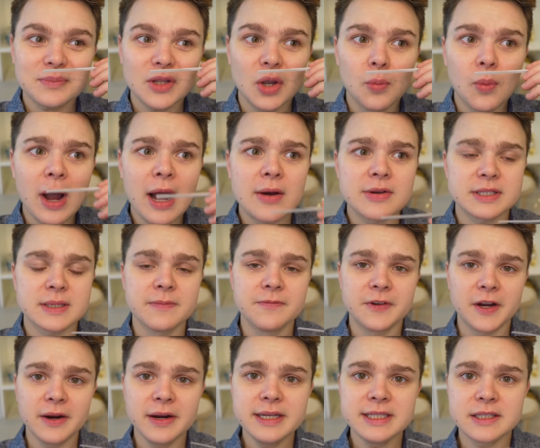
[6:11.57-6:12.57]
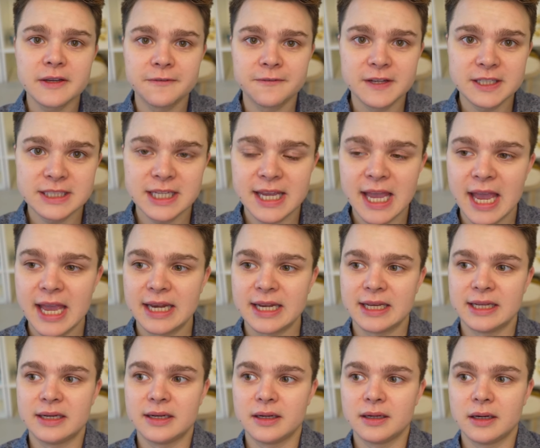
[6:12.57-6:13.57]
wow, some very
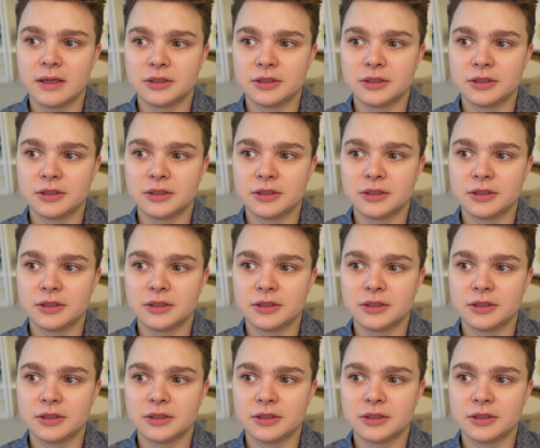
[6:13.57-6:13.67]
sophisticated